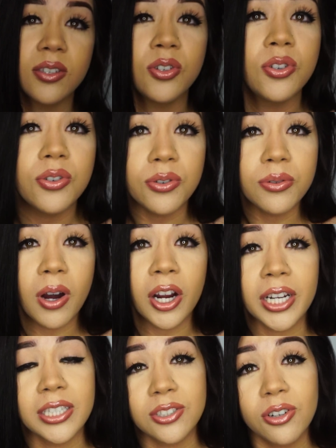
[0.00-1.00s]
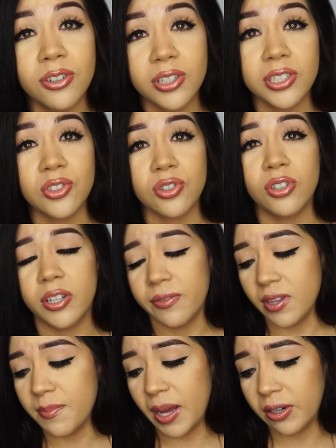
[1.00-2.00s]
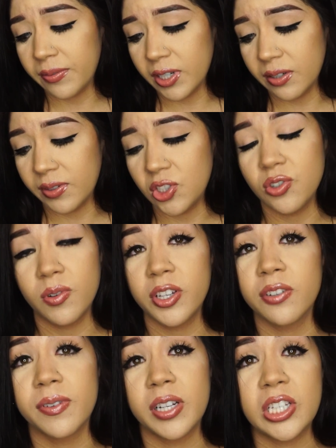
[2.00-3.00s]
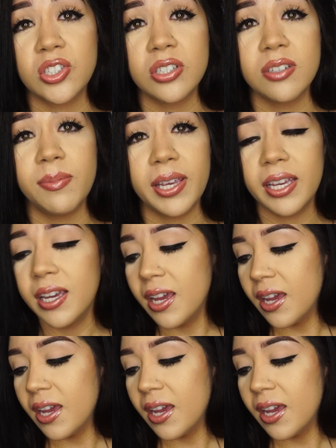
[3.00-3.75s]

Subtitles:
you are in total control of the amount of coverage you want your foundation to be.